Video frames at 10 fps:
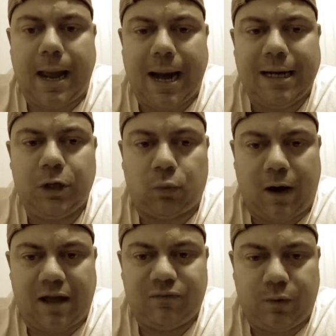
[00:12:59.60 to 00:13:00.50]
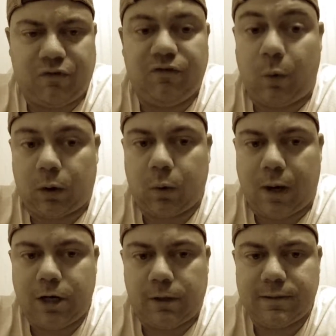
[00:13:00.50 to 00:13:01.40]
any graph with 4
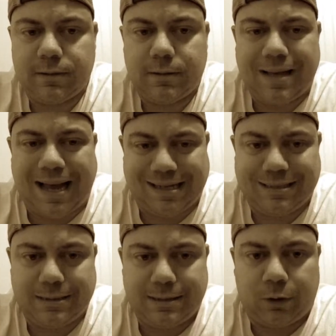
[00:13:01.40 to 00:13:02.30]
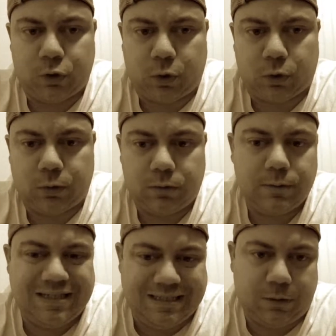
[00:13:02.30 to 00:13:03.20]
quadrants as the center circle,
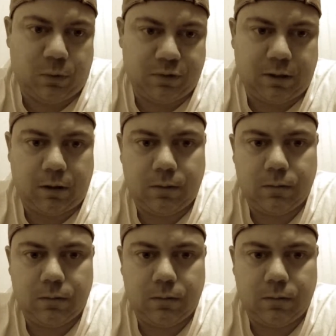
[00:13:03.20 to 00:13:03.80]
0, 0,